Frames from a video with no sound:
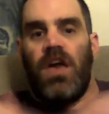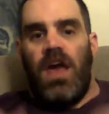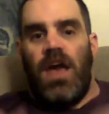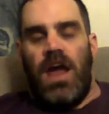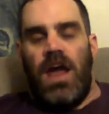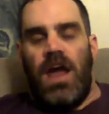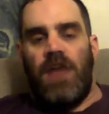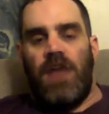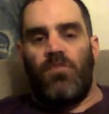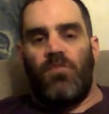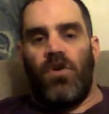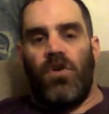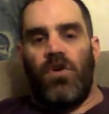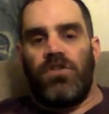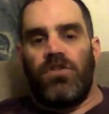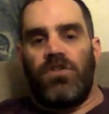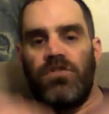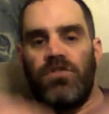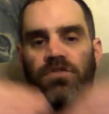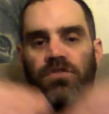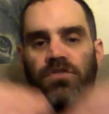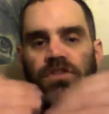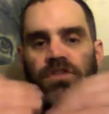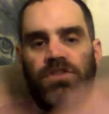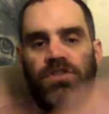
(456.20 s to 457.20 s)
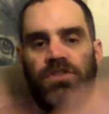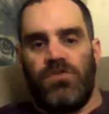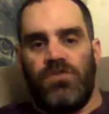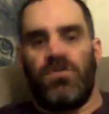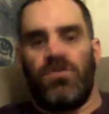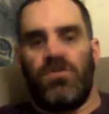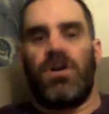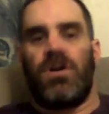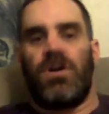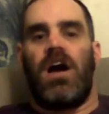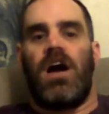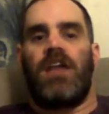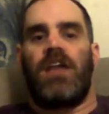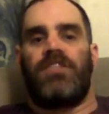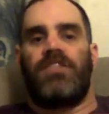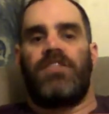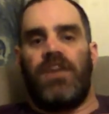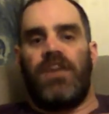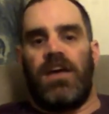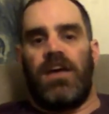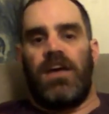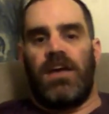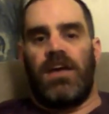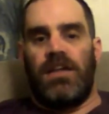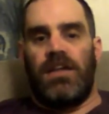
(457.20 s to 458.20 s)
And we're doing the tour guide
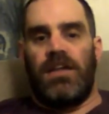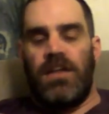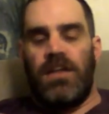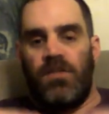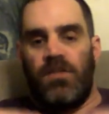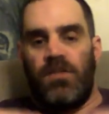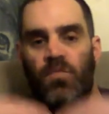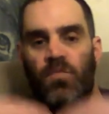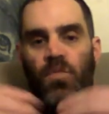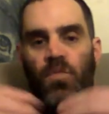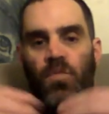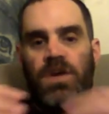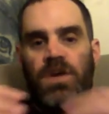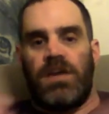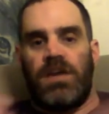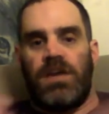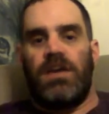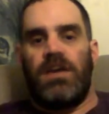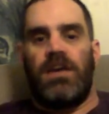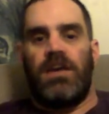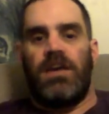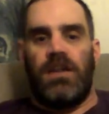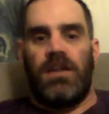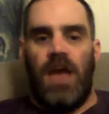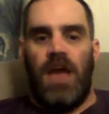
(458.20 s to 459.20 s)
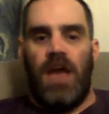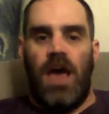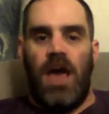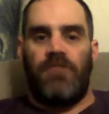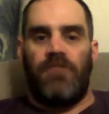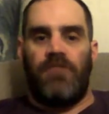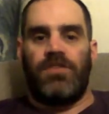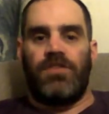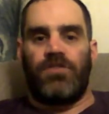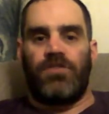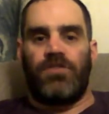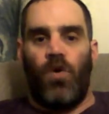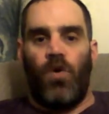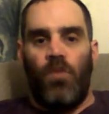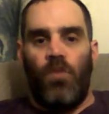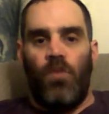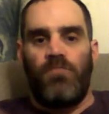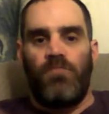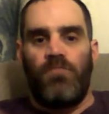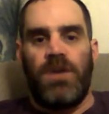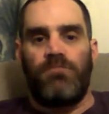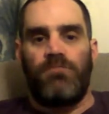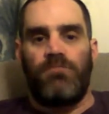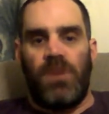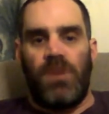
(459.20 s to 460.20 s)
thing, and then we can have this whole
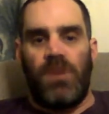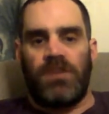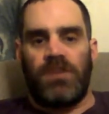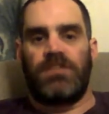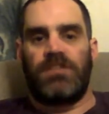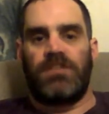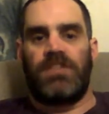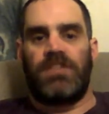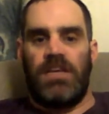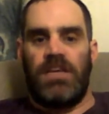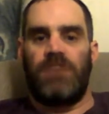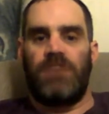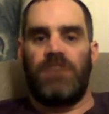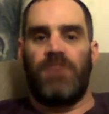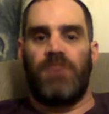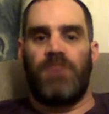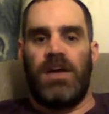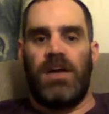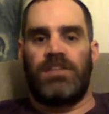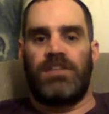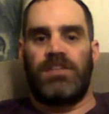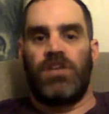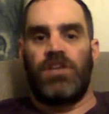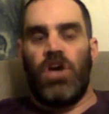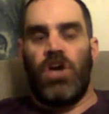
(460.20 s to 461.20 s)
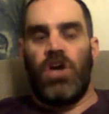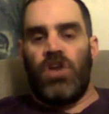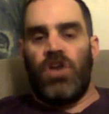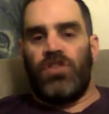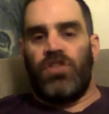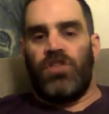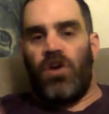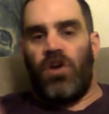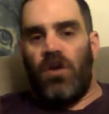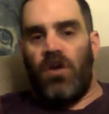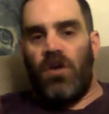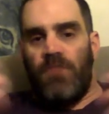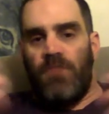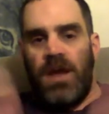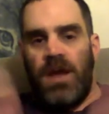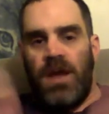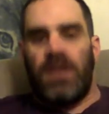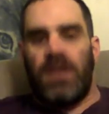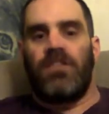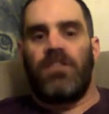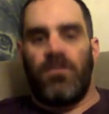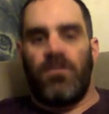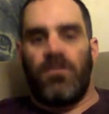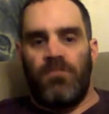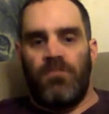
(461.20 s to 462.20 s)
big bus of teammates that are
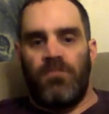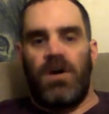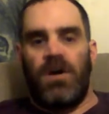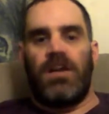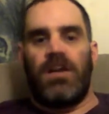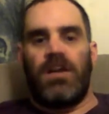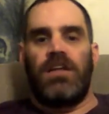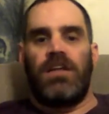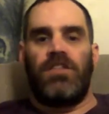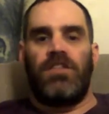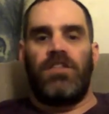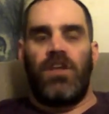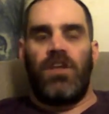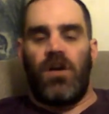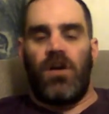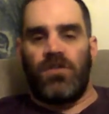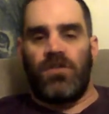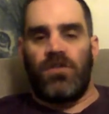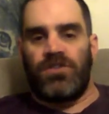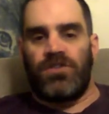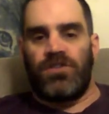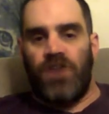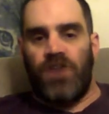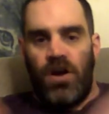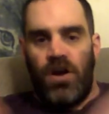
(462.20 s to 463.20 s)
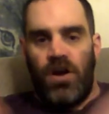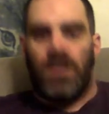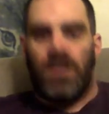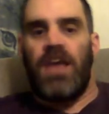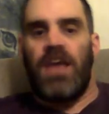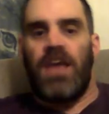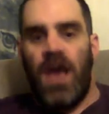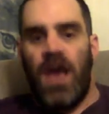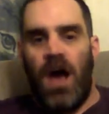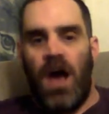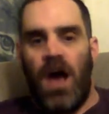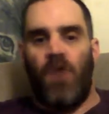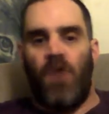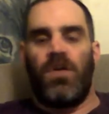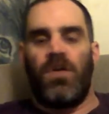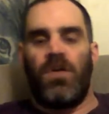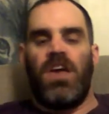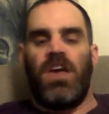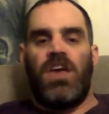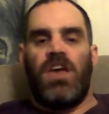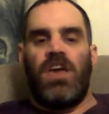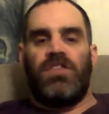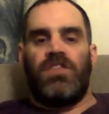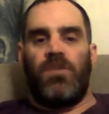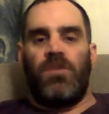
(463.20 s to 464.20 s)
making their money, that are starting out,
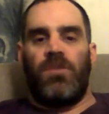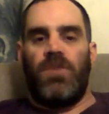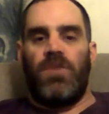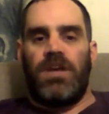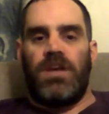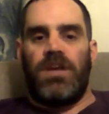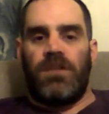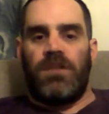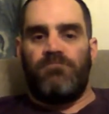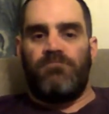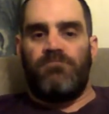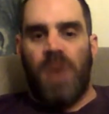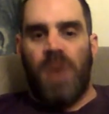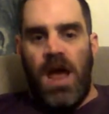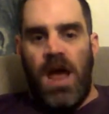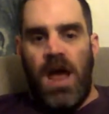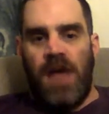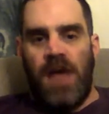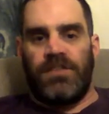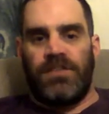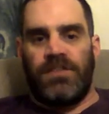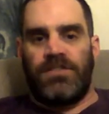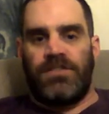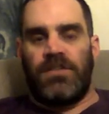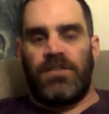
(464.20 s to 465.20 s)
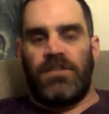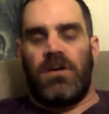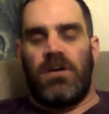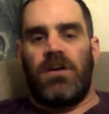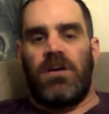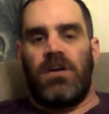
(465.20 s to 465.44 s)
that we can mass